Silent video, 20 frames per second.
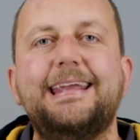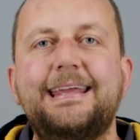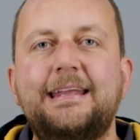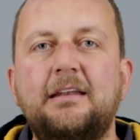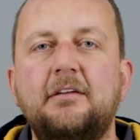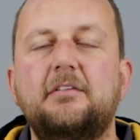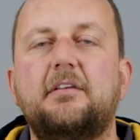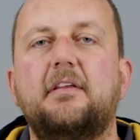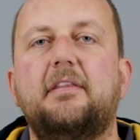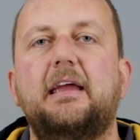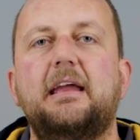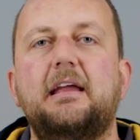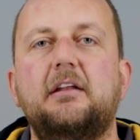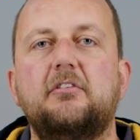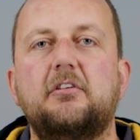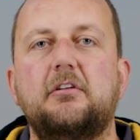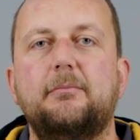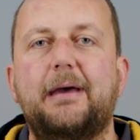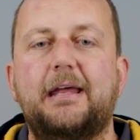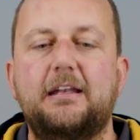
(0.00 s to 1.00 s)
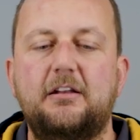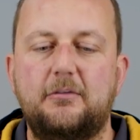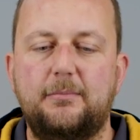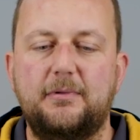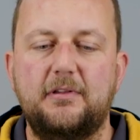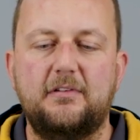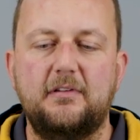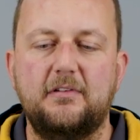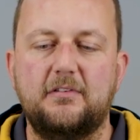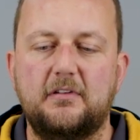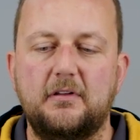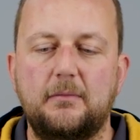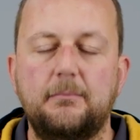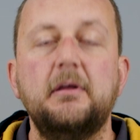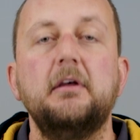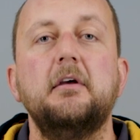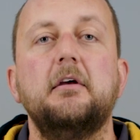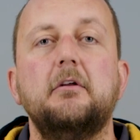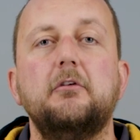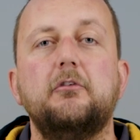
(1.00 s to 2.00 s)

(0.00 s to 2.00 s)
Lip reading: into the engine management system,